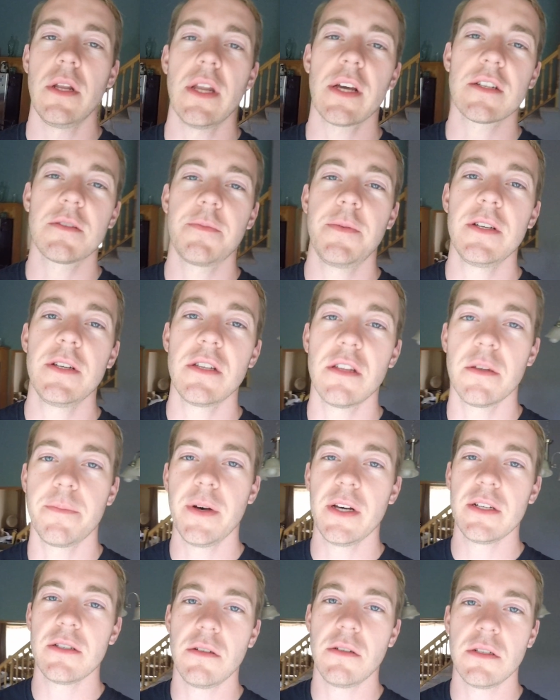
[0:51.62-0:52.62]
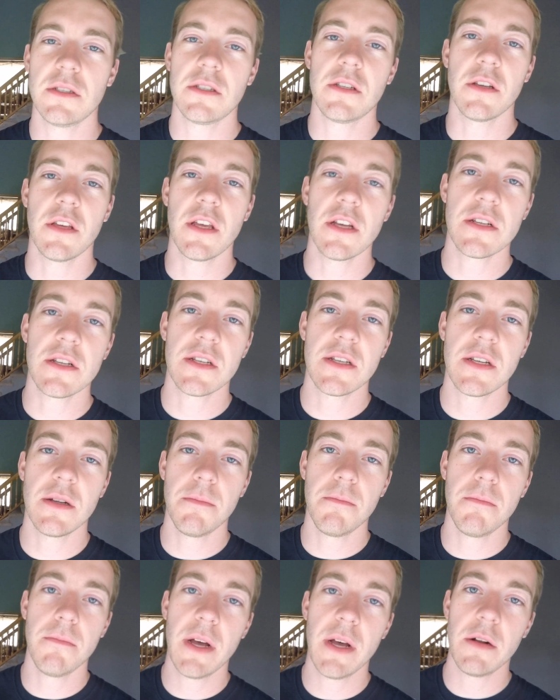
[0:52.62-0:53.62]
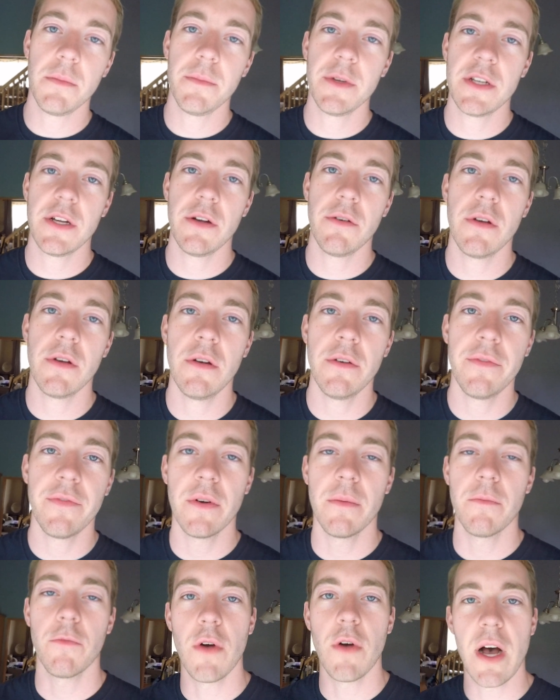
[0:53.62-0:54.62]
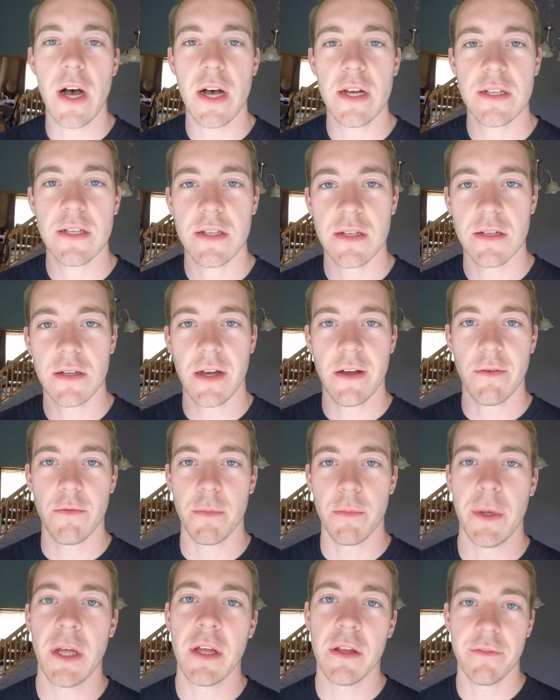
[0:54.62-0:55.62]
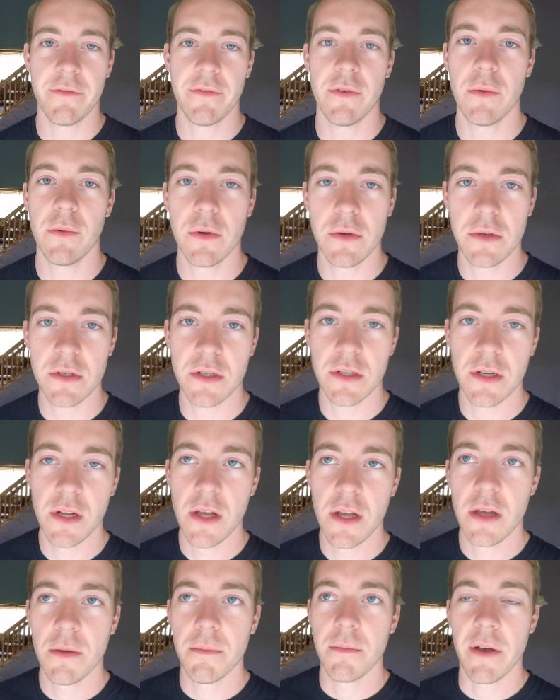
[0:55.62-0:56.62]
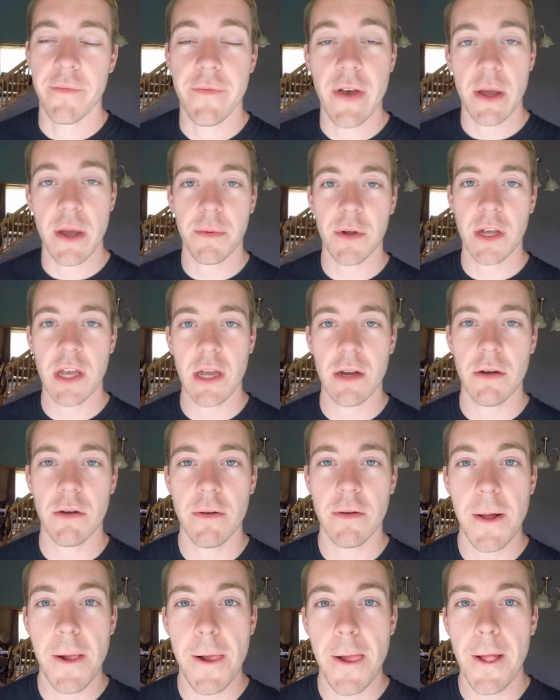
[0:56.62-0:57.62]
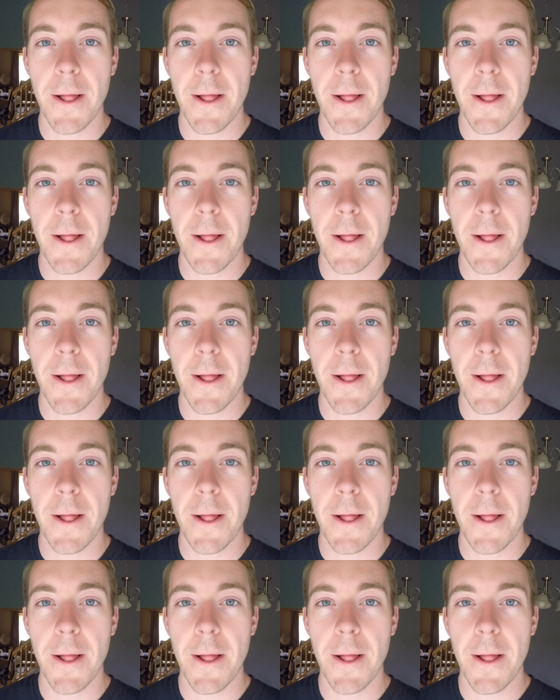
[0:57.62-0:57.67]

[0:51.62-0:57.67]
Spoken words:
Next piece of the puzzle is to get some metal material from Ross at Rebellion Forge, my fabricator.